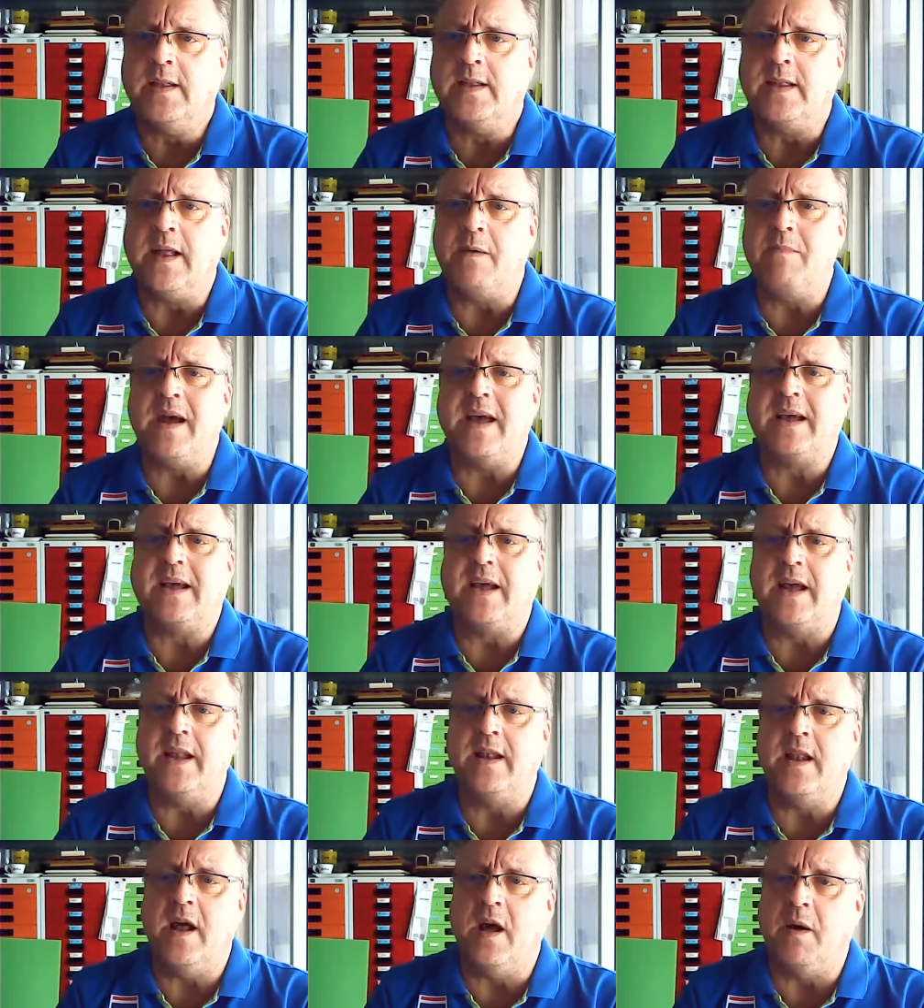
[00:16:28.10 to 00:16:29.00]
they
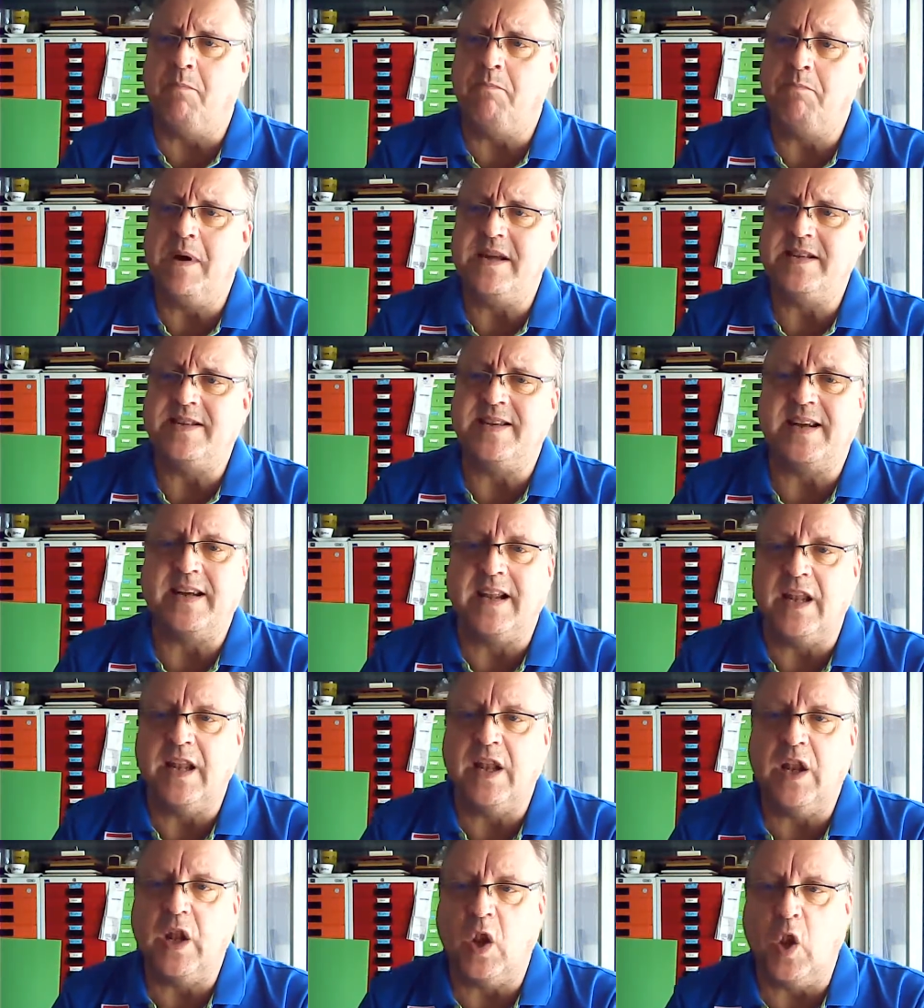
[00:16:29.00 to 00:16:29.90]
making uh,
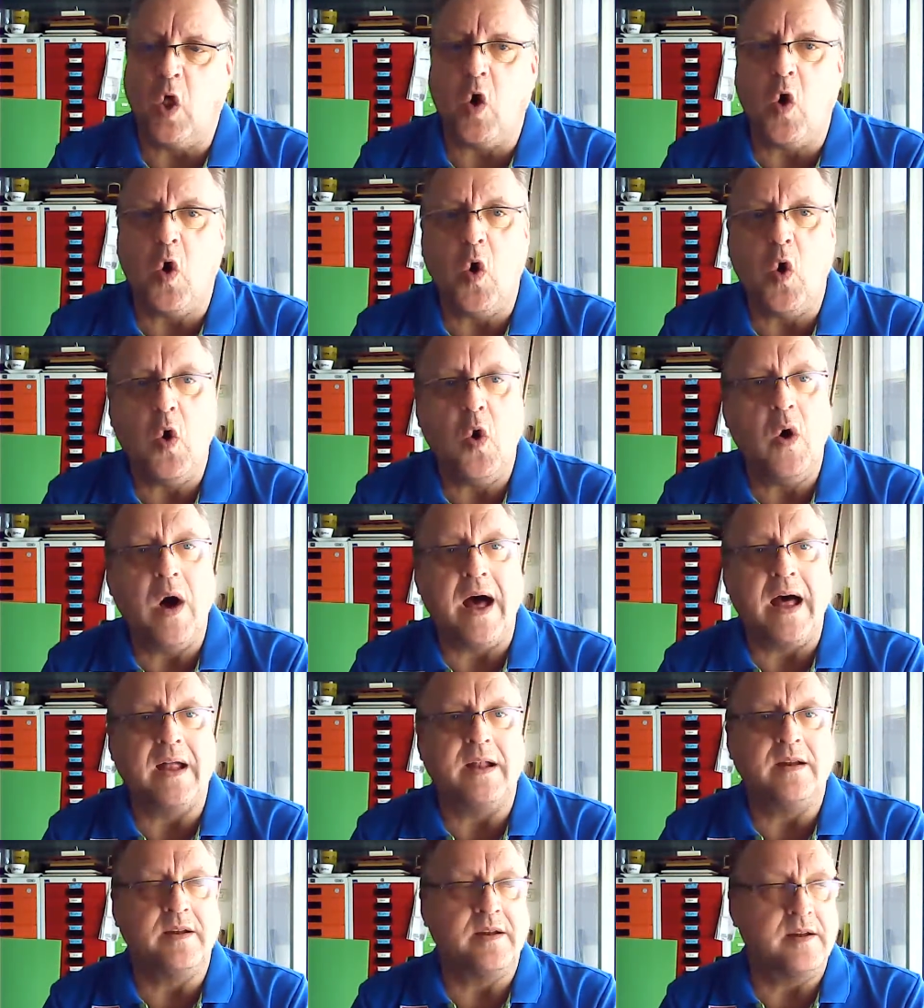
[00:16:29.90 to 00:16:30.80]
basically law
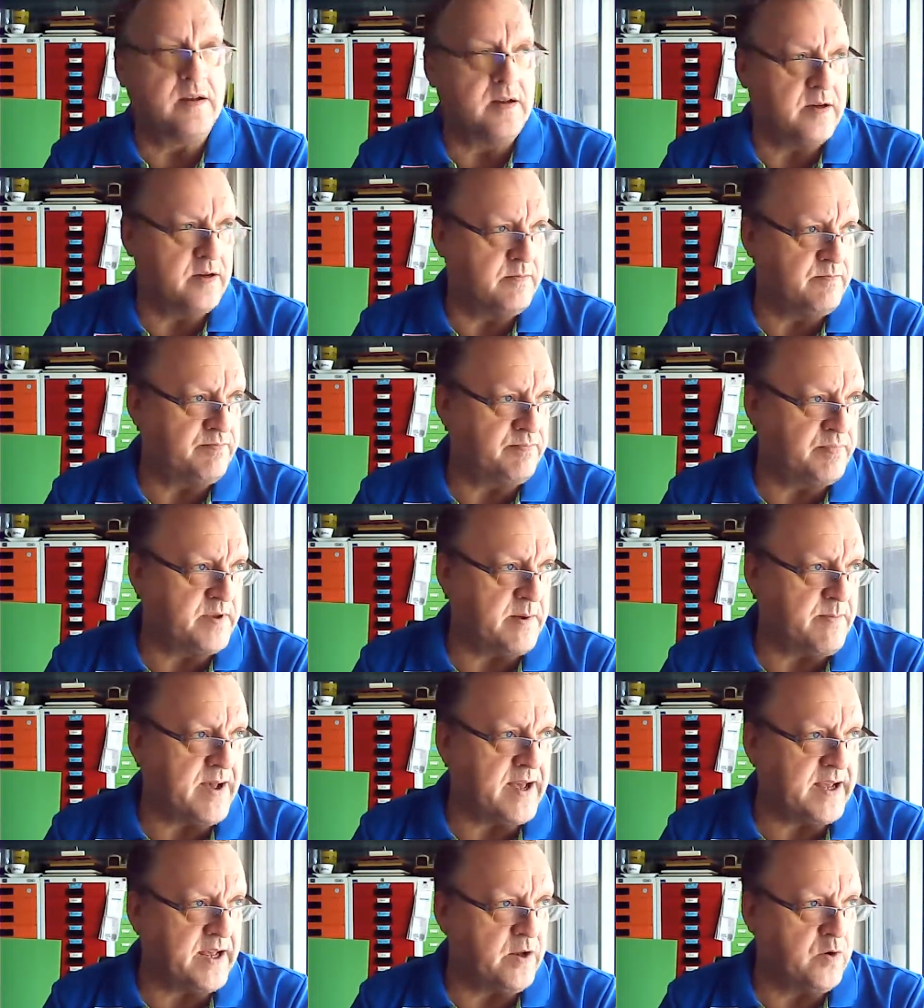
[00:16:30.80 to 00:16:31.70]
and uh, they
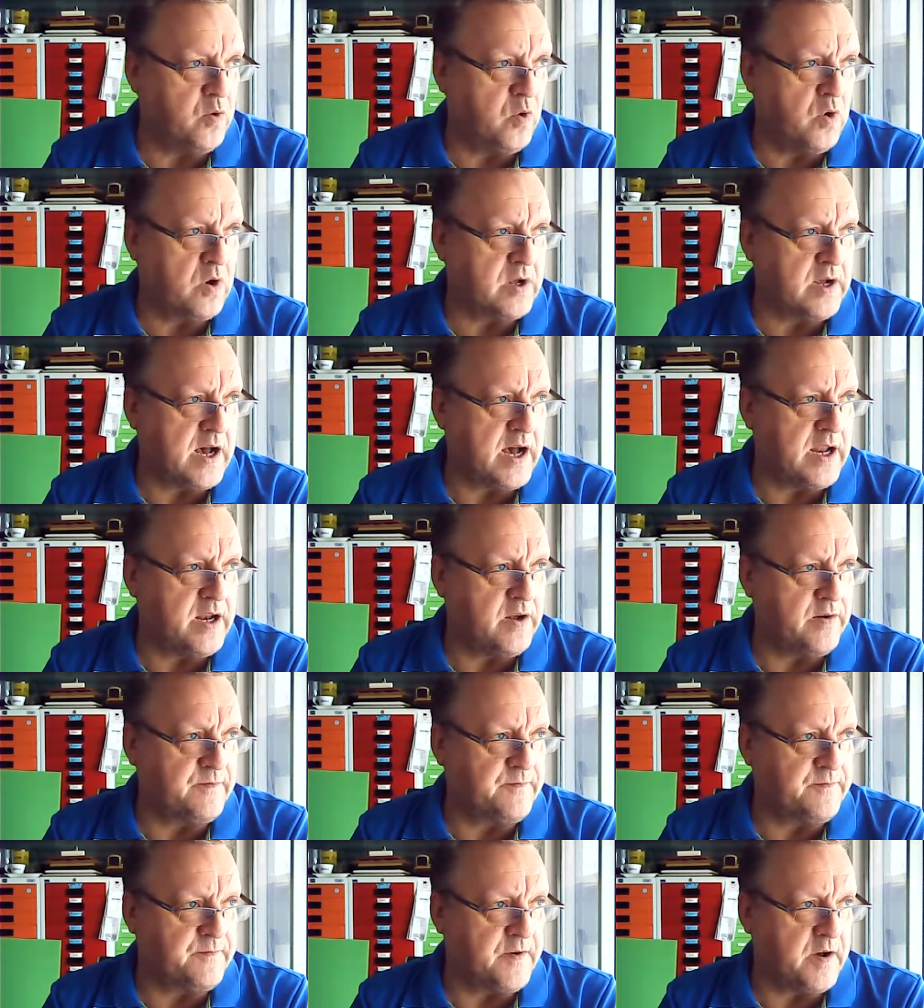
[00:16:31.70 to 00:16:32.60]
making all kind
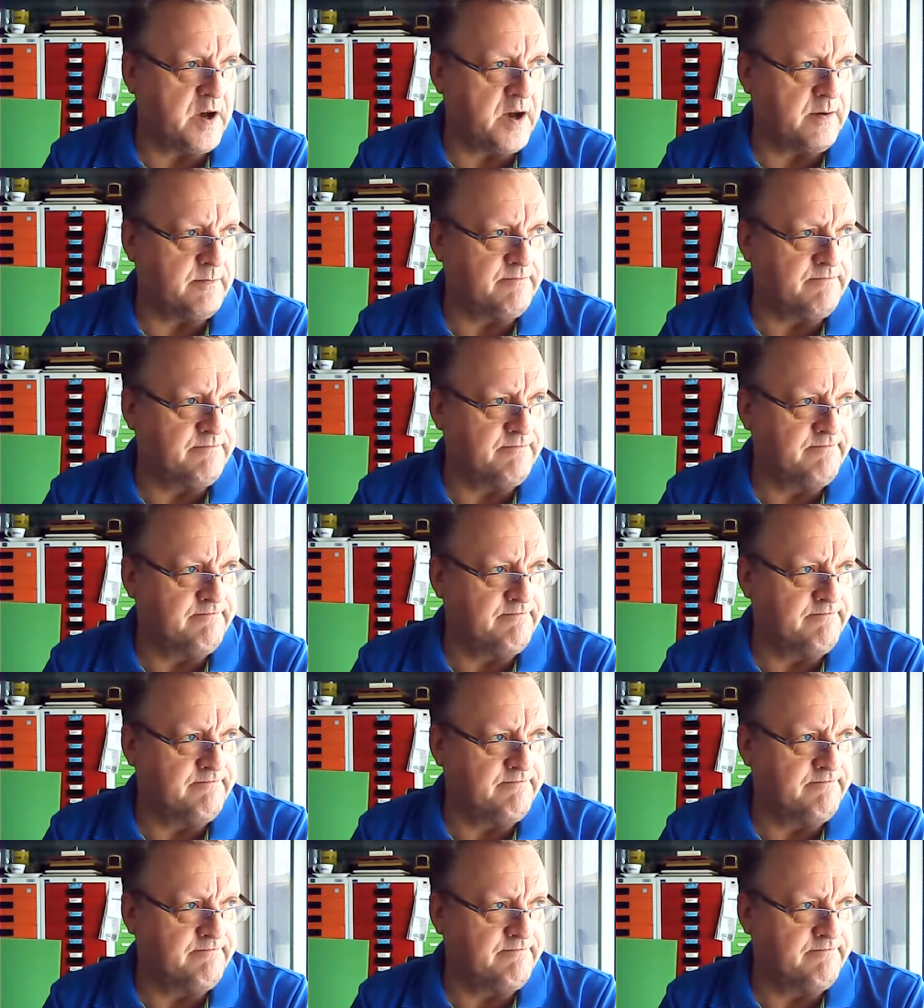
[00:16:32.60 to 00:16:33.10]
of uh,